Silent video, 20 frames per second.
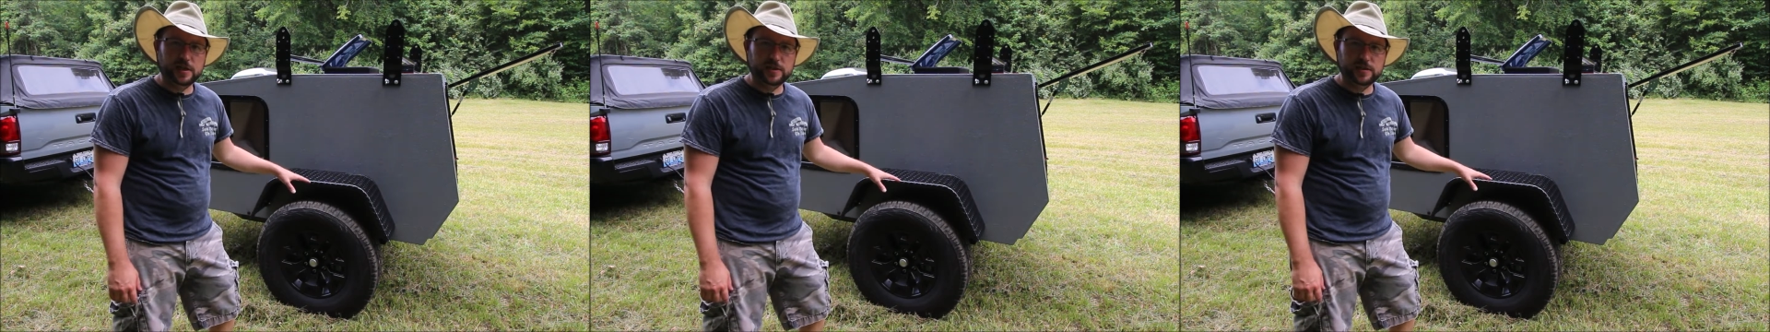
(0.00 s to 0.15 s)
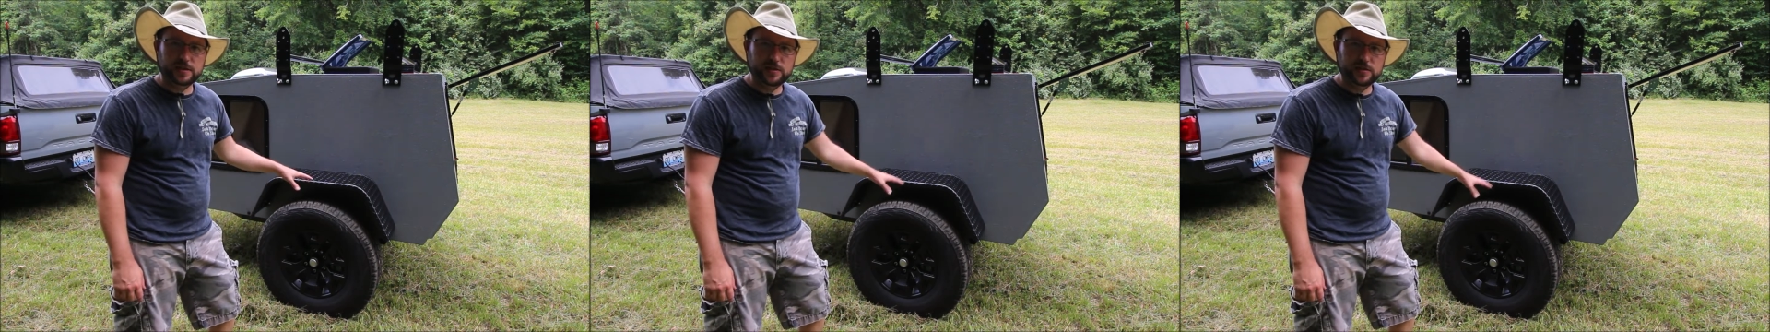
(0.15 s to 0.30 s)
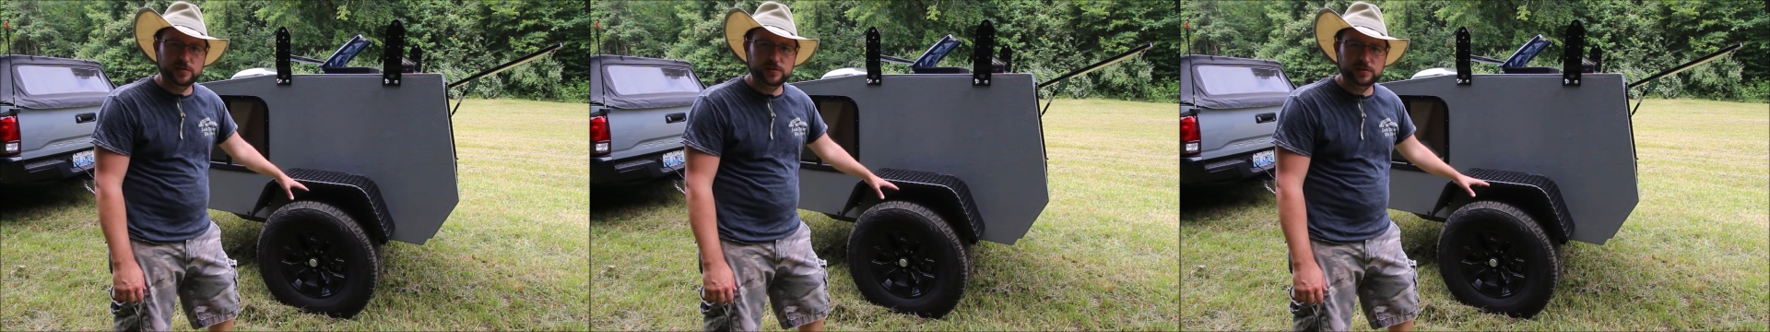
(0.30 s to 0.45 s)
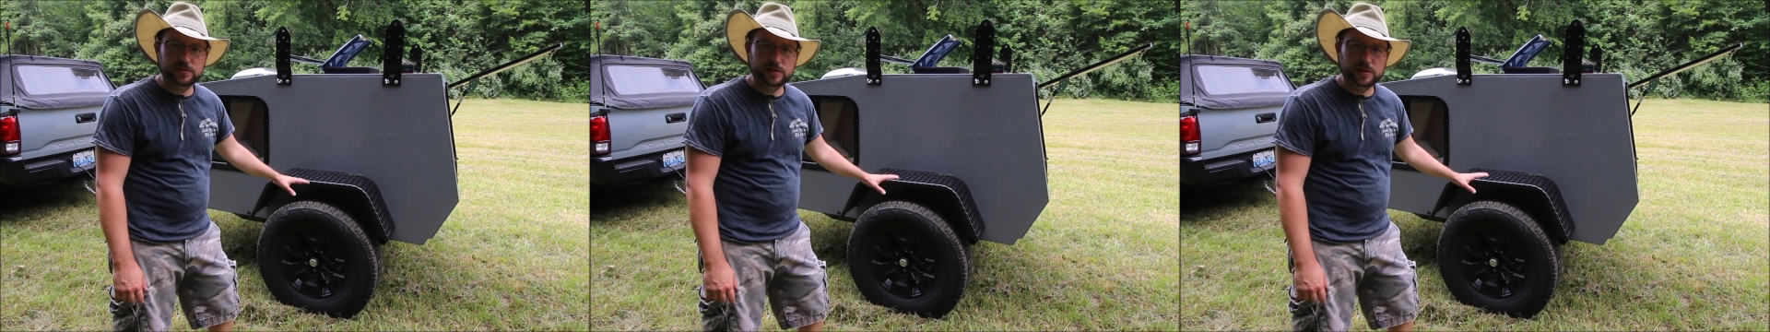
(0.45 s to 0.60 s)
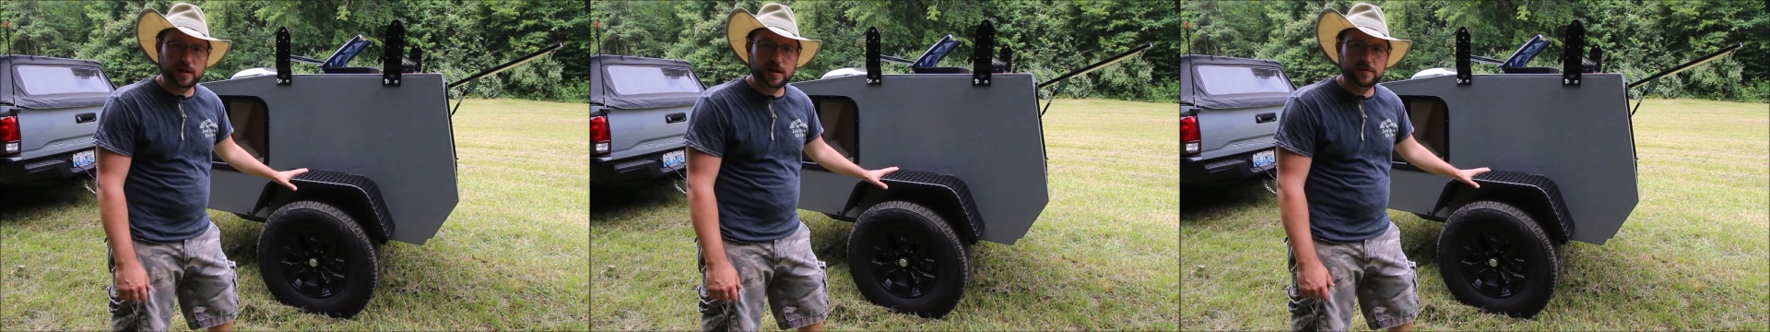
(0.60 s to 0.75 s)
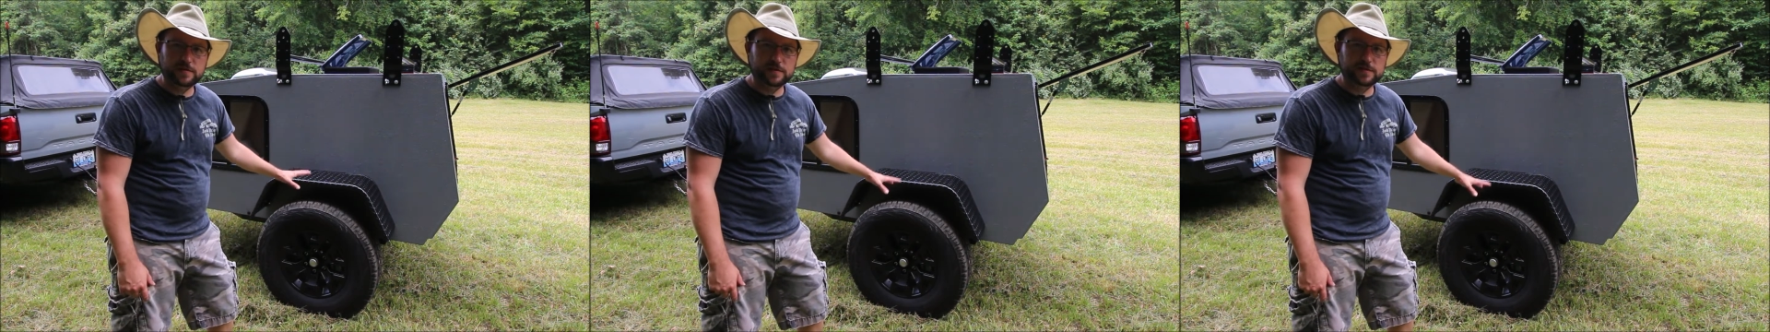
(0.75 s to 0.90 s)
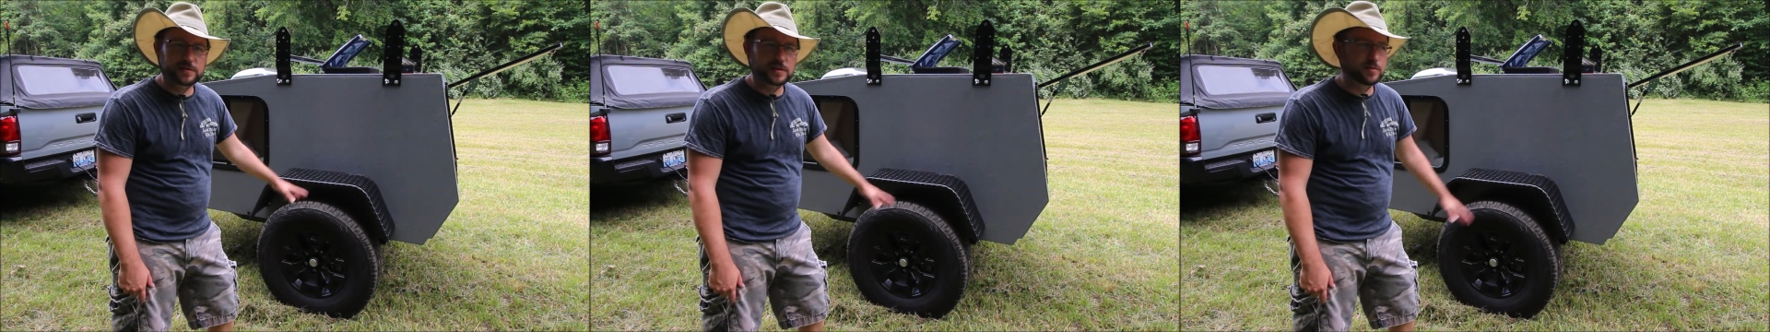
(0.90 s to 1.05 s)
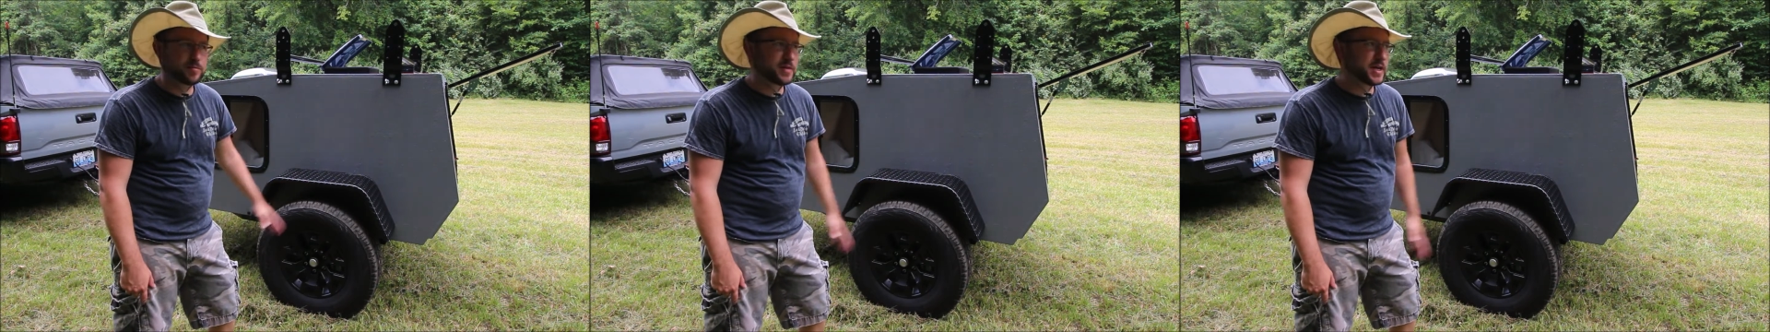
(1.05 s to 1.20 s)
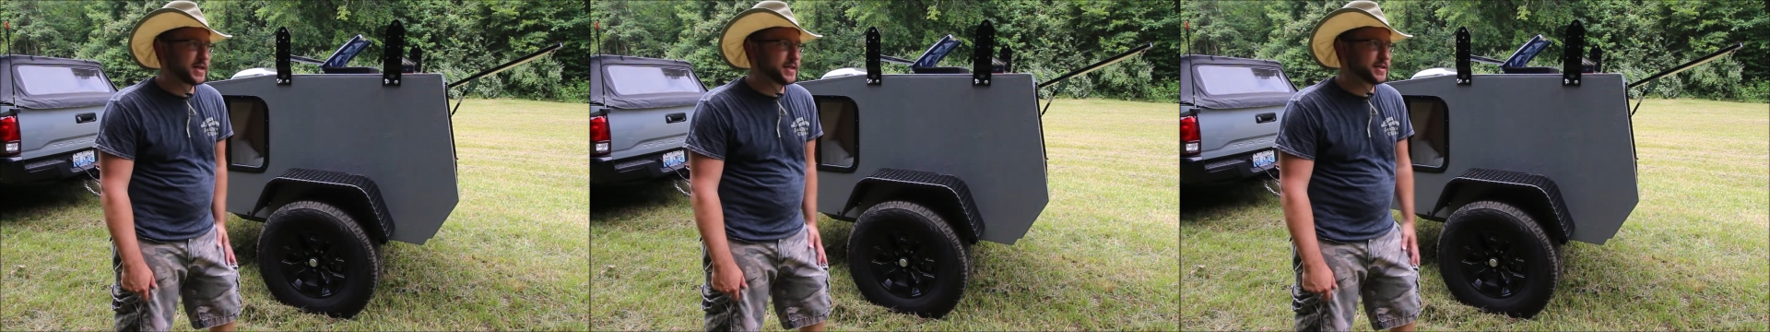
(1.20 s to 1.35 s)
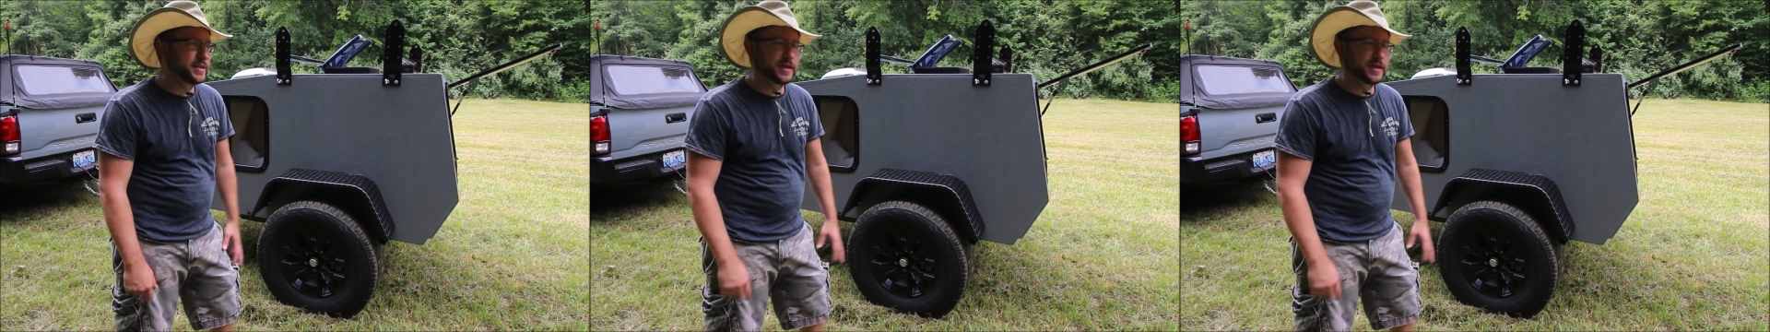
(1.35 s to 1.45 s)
used off of somebody